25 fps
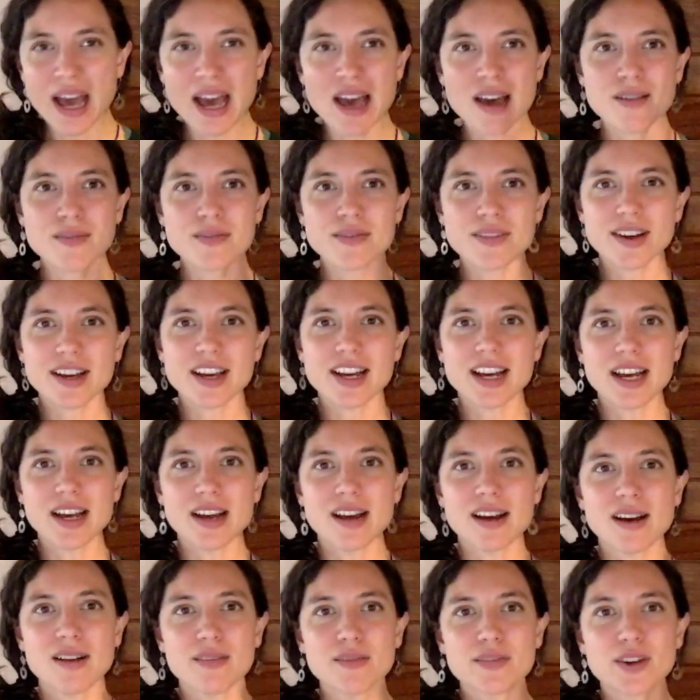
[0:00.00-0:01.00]
have
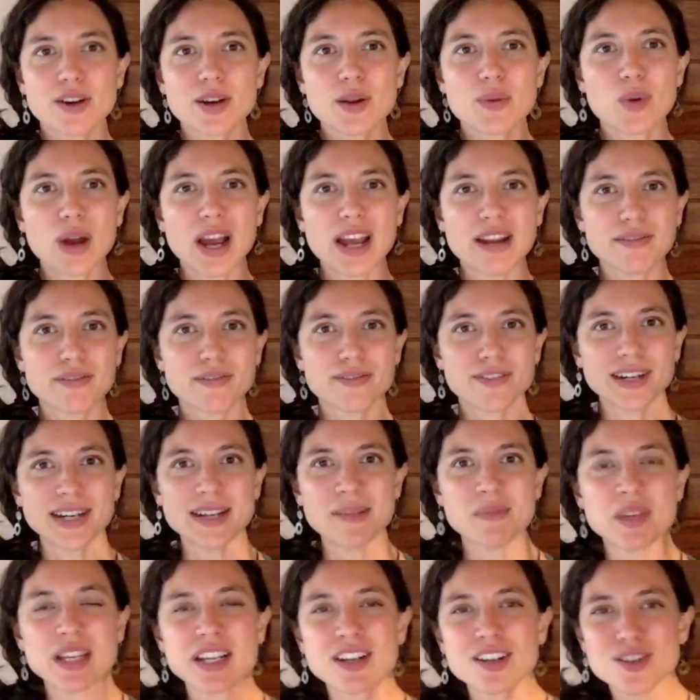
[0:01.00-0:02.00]
a very wide
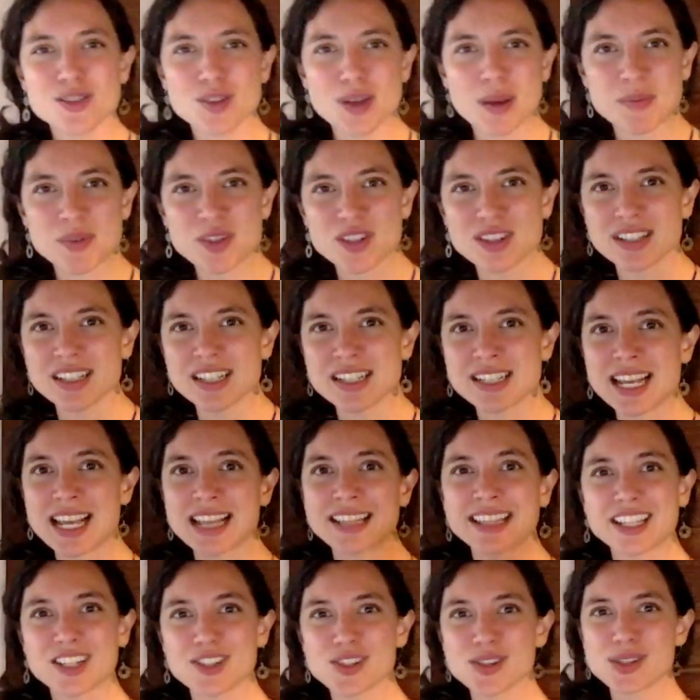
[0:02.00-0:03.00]
frame here, so I'm just going to
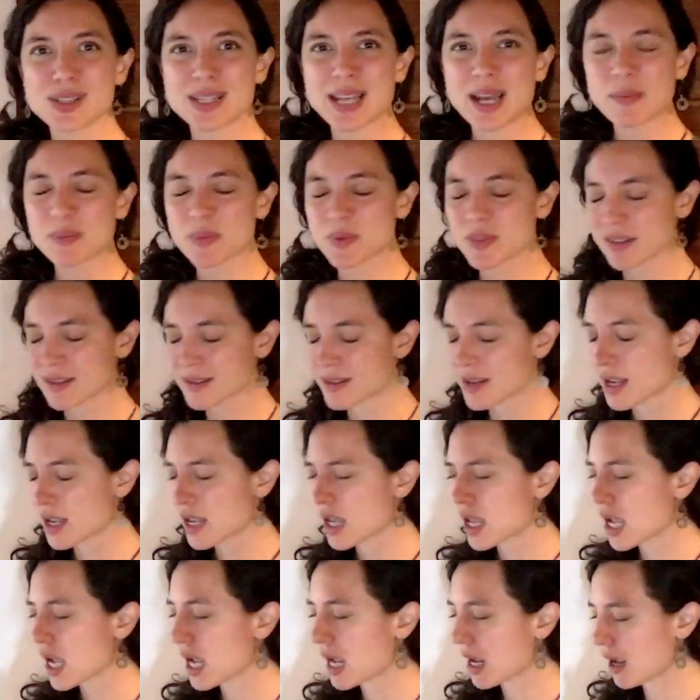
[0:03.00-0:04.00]
take little steps.
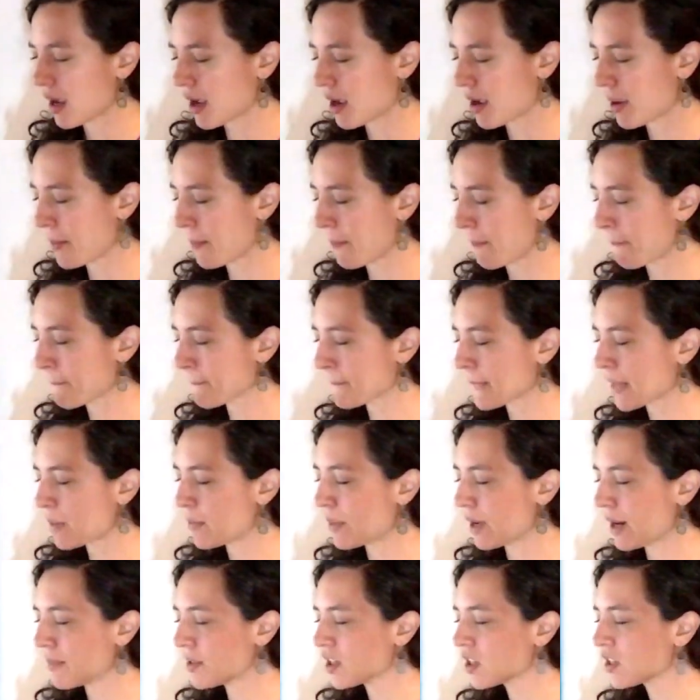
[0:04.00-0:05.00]

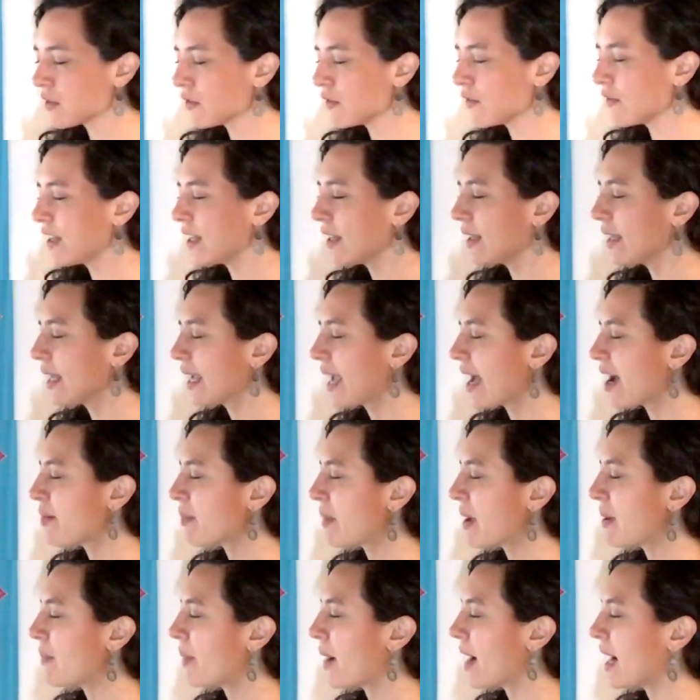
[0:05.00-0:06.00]
But I'm just feeling how
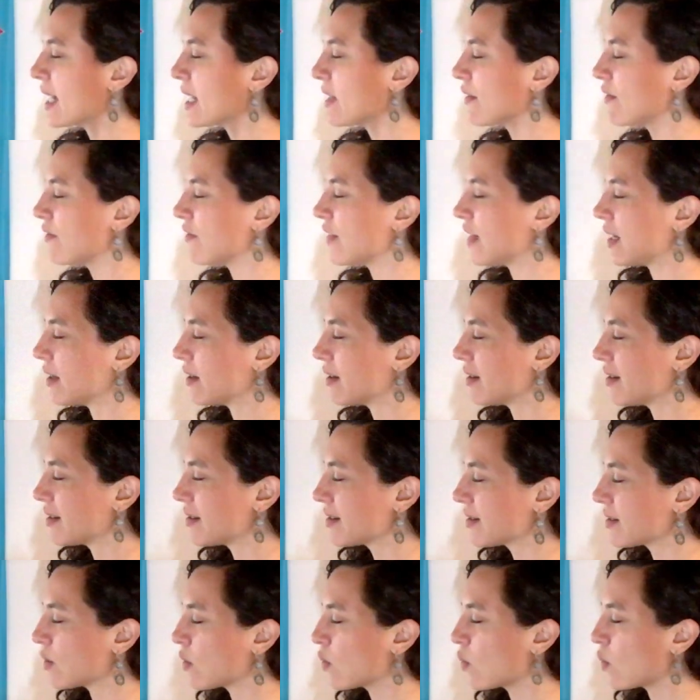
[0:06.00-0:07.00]
my body
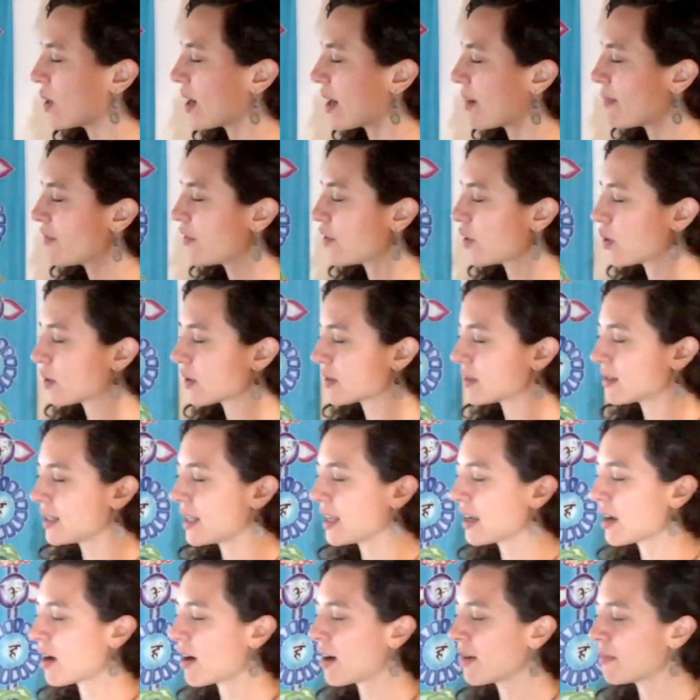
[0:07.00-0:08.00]
feels when I'm
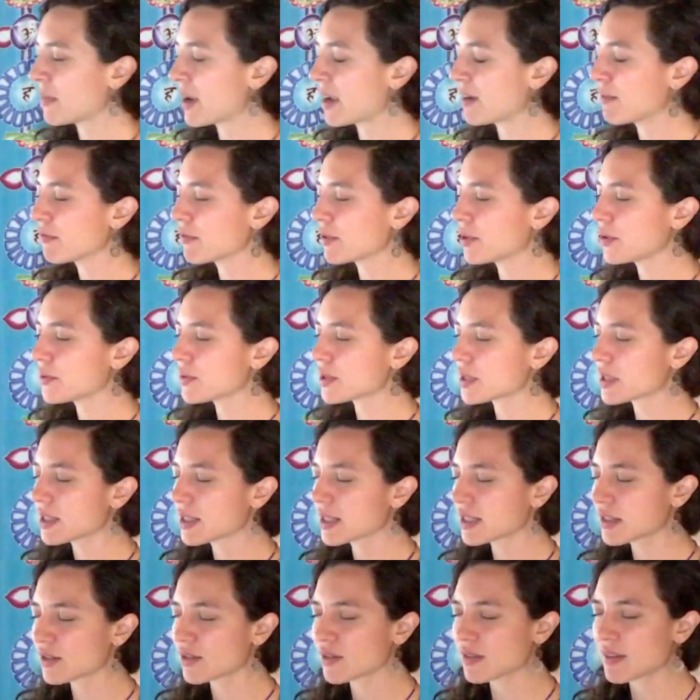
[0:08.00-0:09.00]
focusing on my root.
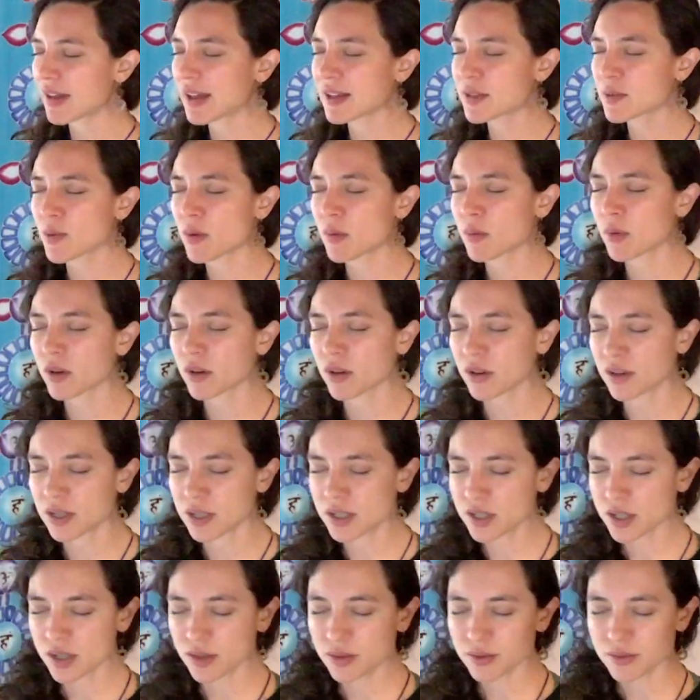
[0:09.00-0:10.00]
So that's what we're going
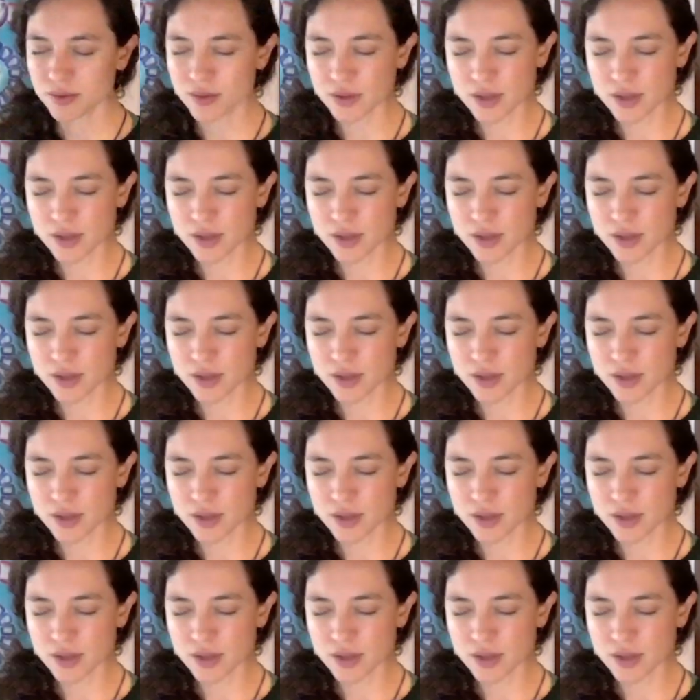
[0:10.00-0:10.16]
to do.